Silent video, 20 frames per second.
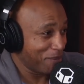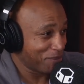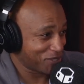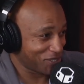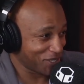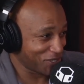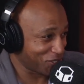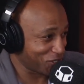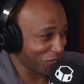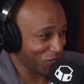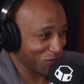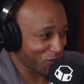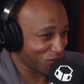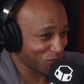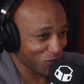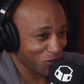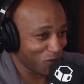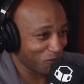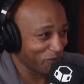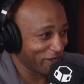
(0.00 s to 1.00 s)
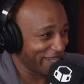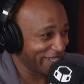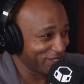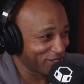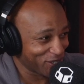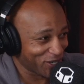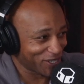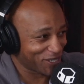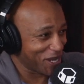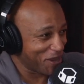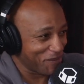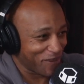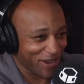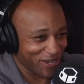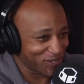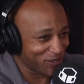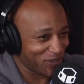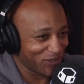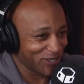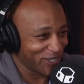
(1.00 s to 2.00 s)
60 years old, man. Georges Saint-Pierre's
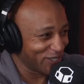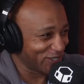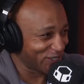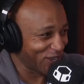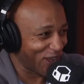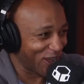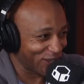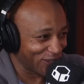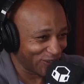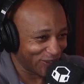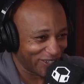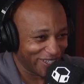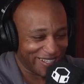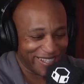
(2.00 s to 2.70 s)
only a toddler.